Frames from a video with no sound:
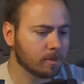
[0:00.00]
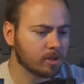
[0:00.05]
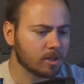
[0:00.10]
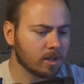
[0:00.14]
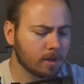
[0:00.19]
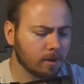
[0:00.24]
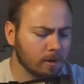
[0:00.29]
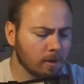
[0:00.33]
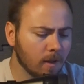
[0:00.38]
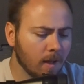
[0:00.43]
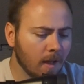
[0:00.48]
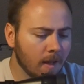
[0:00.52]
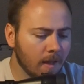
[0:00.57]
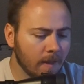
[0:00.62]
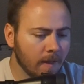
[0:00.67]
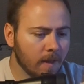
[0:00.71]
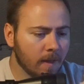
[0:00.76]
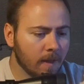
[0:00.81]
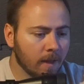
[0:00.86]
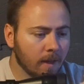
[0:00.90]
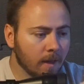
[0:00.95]
in general,
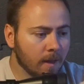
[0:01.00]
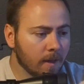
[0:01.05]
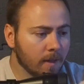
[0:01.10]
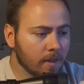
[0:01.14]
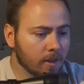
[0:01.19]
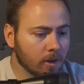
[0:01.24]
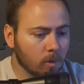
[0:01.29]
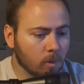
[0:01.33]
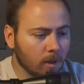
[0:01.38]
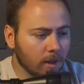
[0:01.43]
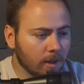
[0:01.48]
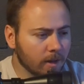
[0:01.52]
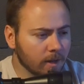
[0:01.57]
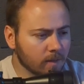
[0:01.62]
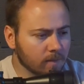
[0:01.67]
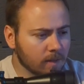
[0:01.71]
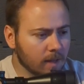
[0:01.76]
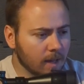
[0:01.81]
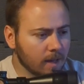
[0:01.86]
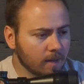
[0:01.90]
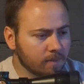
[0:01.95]
the quality of
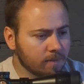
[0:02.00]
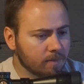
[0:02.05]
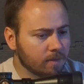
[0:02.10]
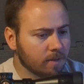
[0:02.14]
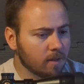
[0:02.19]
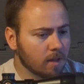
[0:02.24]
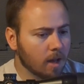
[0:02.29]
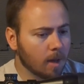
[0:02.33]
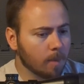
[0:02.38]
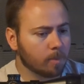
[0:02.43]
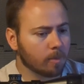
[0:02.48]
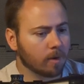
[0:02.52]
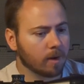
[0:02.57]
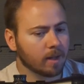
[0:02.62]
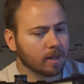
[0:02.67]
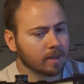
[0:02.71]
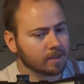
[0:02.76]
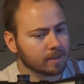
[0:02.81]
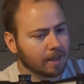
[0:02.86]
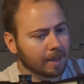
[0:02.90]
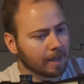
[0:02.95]
life
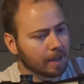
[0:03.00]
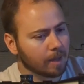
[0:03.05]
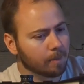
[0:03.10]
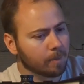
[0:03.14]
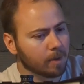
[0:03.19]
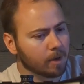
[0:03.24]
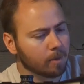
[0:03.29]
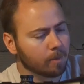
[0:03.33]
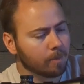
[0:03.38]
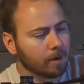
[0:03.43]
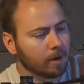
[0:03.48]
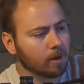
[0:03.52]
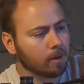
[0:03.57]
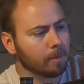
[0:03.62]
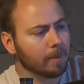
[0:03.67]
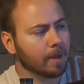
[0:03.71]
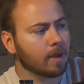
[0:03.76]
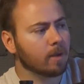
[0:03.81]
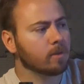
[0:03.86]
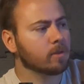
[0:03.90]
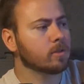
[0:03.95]
upgrades, like a better barrel
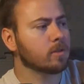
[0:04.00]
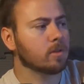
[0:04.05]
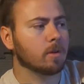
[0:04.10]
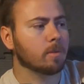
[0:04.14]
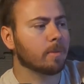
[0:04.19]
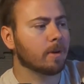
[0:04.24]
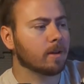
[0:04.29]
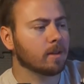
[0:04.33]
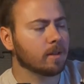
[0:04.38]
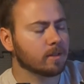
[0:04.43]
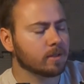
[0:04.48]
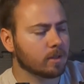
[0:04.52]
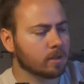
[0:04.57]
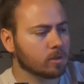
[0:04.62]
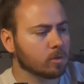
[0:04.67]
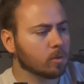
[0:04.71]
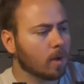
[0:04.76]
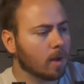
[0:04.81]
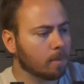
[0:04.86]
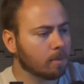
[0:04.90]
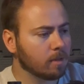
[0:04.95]
mount so your barrel isn't as
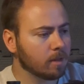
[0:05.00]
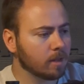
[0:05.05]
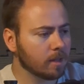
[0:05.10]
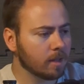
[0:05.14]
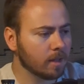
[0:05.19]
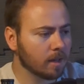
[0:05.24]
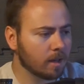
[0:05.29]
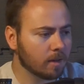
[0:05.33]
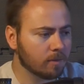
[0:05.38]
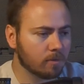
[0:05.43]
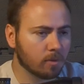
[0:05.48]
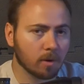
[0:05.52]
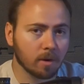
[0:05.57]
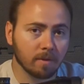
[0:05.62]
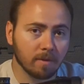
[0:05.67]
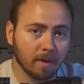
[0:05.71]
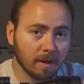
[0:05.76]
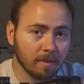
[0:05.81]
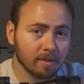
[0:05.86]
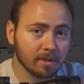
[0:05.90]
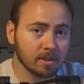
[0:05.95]
wobbly, a
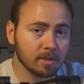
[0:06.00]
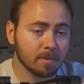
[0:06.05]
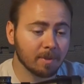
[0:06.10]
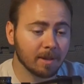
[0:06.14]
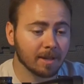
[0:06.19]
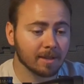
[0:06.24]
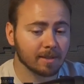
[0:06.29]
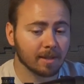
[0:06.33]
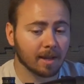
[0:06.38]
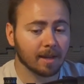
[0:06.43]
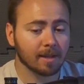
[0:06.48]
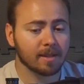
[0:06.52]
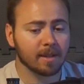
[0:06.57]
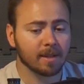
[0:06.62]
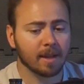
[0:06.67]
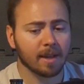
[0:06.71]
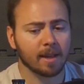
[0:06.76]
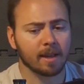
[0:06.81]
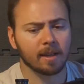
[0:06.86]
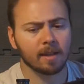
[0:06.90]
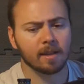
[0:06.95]
4,500 psi
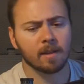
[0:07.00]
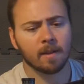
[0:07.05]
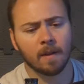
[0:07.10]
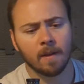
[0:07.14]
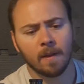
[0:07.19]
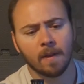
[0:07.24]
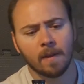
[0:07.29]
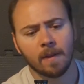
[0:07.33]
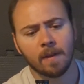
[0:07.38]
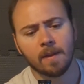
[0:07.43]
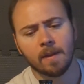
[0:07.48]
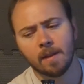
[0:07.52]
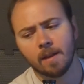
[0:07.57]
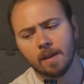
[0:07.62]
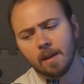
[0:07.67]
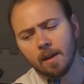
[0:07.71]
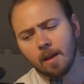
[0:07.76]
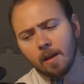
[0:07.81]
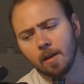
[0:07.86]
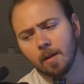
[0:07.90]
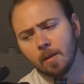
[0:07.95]
tank,
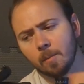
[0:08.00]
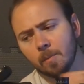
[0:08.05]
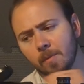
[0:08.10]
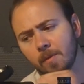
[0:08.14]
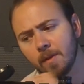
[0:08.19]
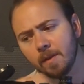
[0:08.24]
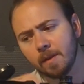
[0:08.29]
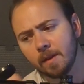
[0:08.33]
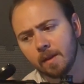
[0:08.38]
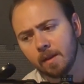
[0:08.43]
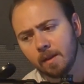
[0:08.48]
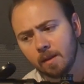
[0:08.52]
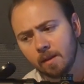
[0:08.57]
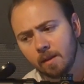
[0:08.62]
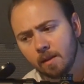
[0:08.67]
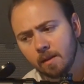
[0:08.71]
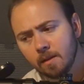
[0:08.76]
the